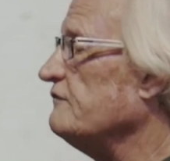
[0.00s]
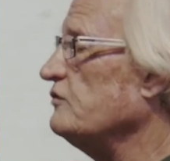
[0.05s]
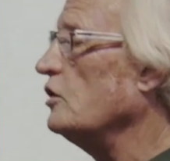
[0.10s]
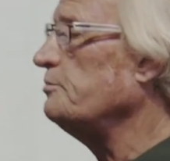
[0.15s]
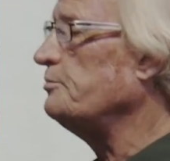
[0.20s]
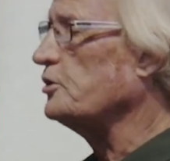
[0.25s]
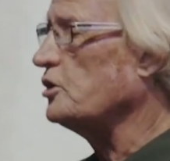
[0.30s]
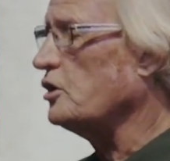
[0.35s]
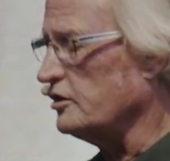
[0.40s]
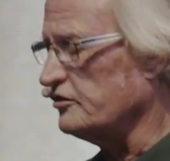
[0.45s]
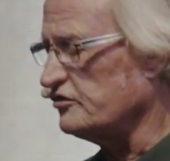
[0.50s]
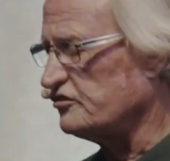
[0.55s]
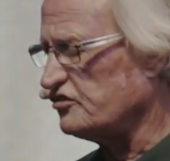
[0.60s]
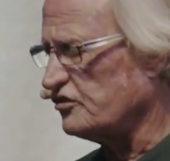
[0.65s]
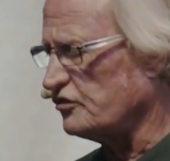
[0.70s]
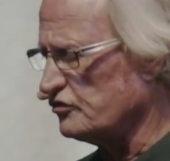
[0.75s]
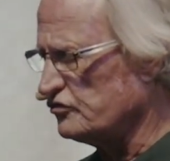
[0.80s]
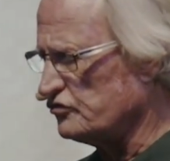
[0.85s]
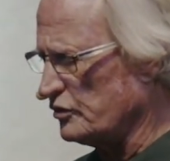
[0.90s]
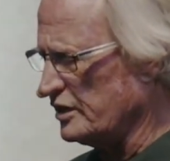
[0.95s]
open heart
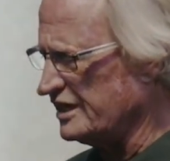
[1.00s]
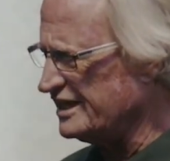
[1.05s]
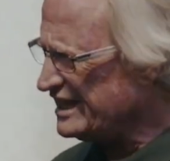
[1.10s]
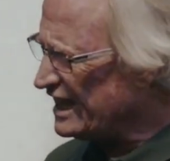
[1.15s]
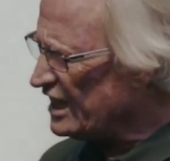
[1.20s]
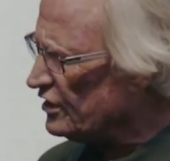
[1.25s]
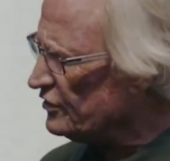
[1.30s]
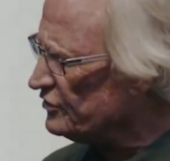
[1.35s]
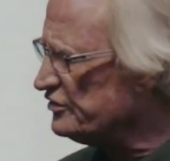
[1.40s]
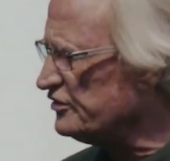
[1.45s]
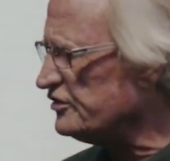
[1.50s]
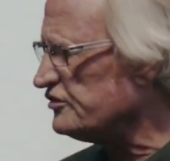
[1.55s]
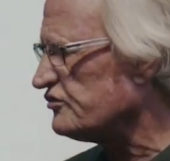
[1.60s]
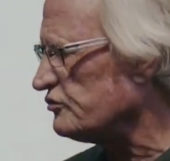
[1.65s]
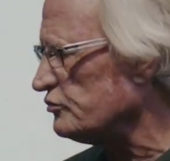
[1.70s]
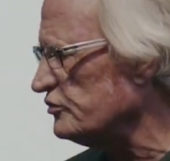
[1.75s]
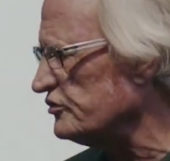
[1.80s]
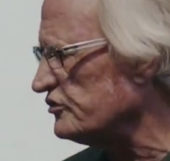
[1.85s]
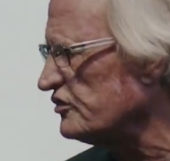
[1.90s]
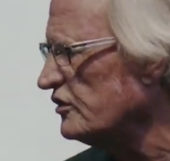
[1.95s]
surgery. Now, this
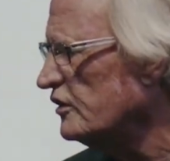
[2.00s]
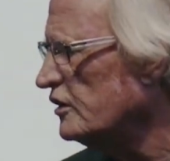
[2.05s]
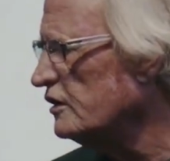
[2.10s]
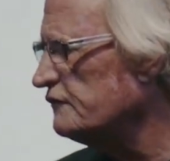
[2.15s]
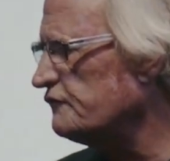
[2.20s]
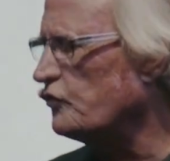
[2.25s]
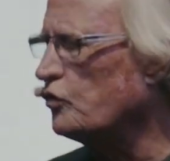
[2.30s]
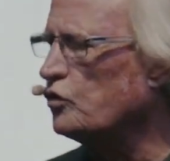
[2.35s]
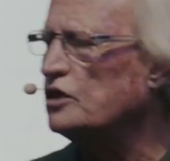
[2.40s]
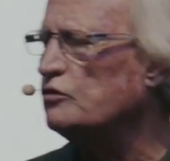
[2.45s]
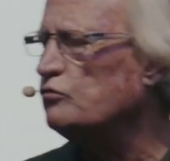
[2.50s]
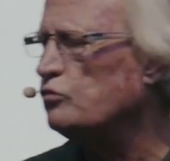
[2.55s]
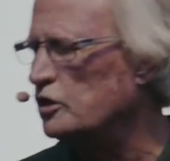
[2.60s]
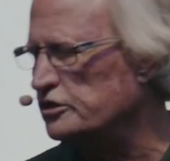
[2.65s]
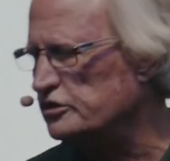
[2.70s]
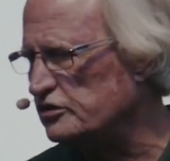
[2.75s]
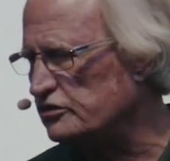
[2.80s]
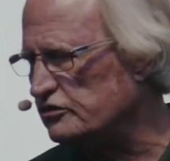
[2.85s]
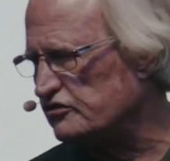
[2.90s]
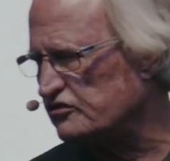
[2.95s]
was 41
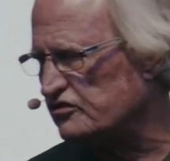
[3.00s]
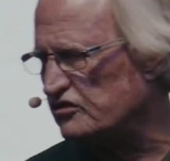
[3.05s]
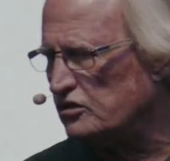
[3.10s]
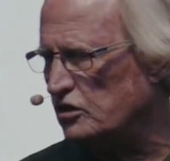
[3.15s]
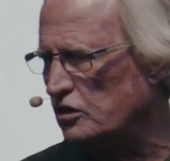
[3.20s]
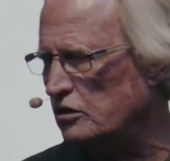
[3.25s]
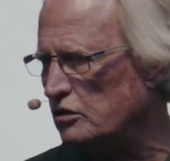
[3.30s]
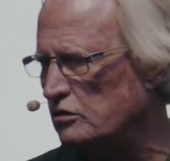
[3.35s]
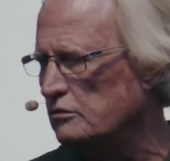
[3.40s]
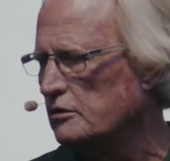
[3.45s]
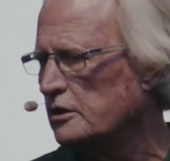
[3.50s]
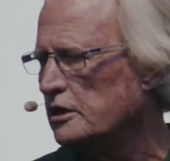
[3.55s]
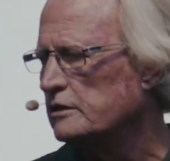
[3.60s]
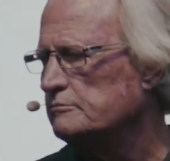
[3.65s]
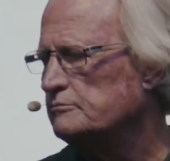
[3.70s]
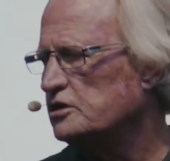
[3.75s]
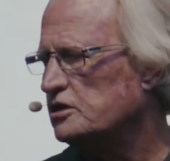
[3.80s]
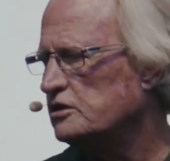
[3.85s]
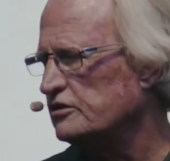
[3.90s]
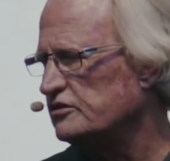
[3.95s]
years ago
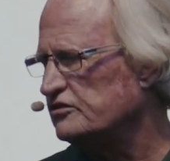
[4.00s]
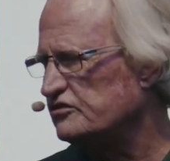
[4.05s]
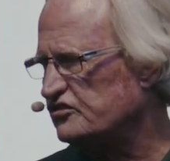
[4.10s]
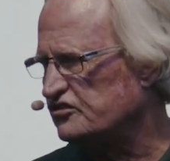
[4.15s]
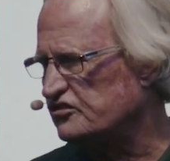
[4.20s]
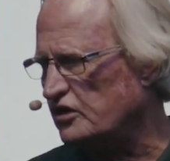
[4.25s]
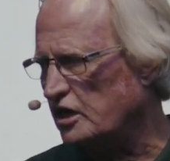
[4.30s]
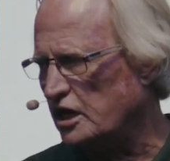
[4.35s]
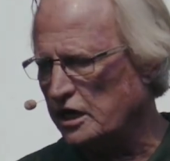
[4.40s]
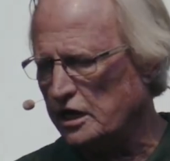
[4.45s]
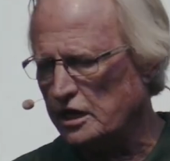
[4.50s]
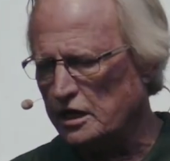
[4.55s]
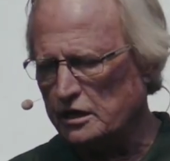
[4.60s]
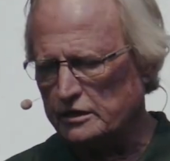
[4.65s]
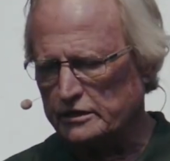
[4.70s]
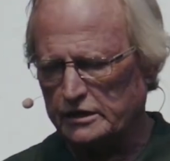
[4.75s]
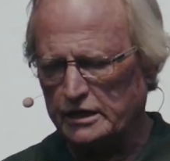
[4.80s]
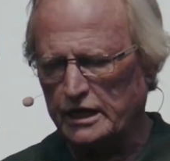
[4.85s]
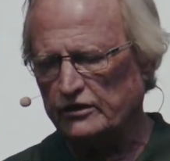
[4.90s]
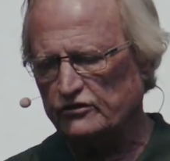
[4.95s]
because
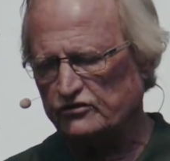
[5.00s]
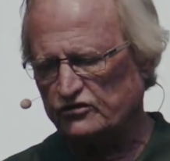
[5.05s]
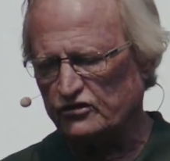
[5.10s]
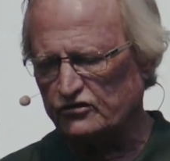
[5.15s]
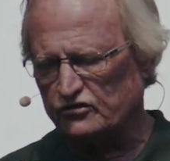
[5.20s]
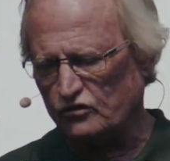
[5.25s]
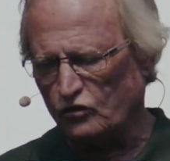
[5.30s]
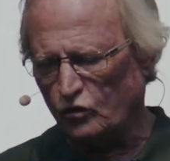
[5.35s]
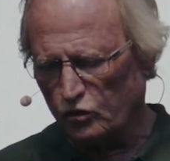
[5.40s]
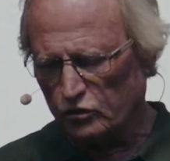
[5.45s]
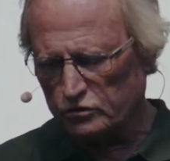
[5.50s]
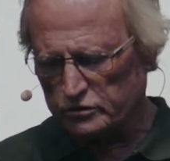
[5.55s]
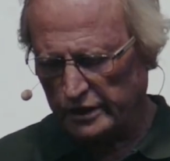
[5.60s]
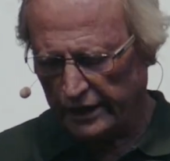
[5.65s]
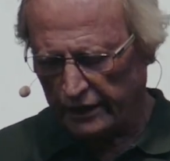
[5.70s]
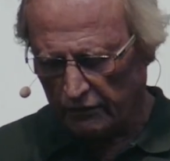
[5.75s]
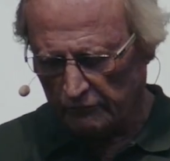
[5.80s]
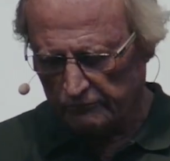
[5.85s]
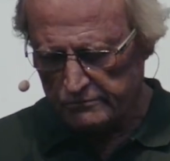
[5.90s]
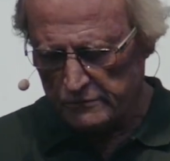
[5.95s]
Casey's old
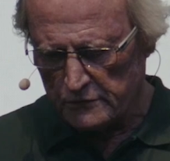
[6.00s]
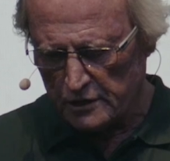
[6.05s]
now.